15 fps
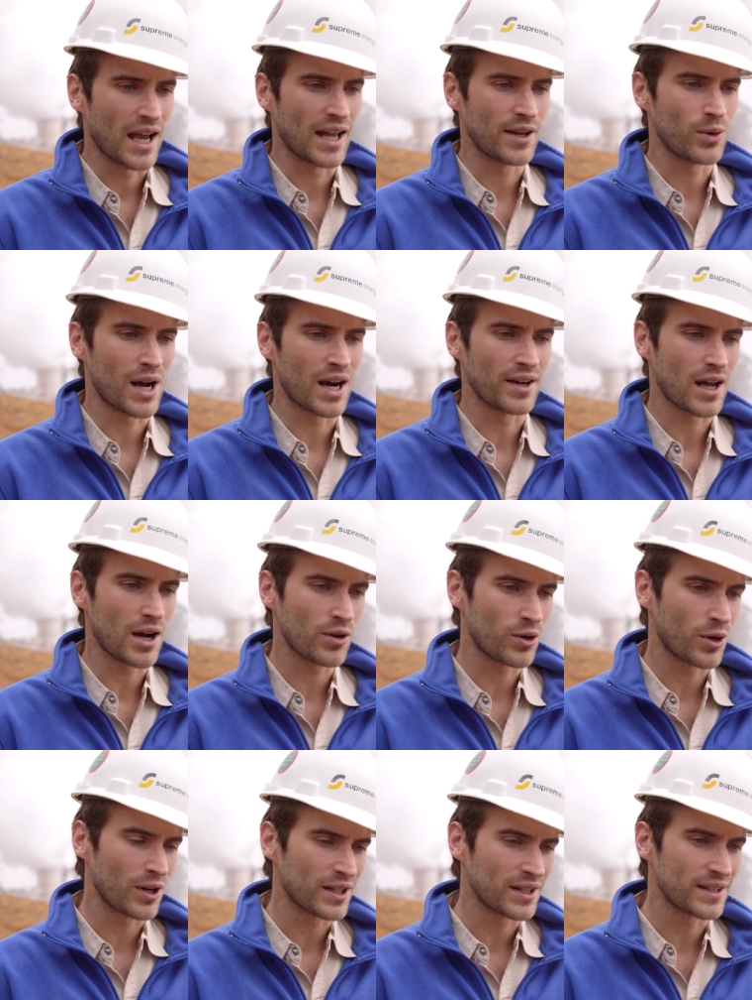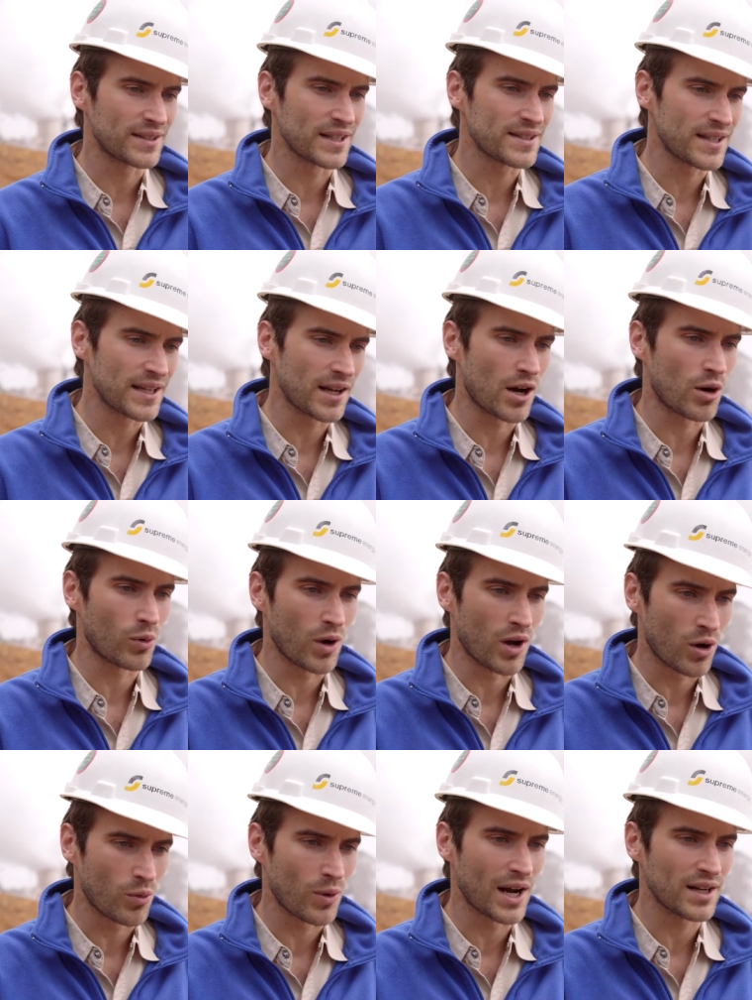and we are now currently testing our,
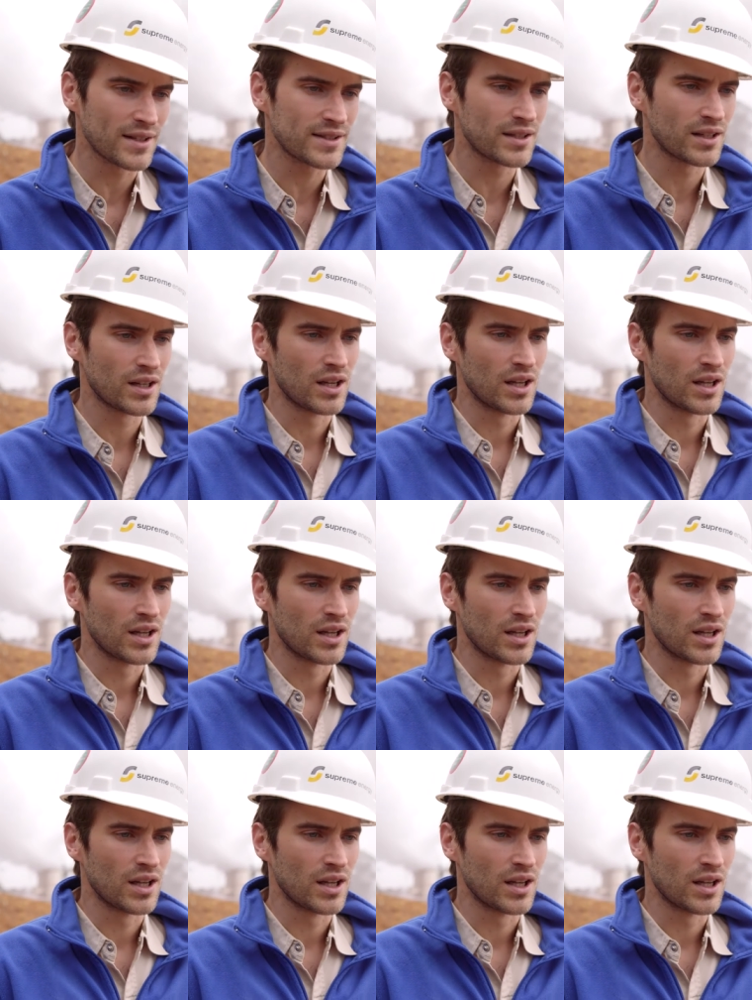our wells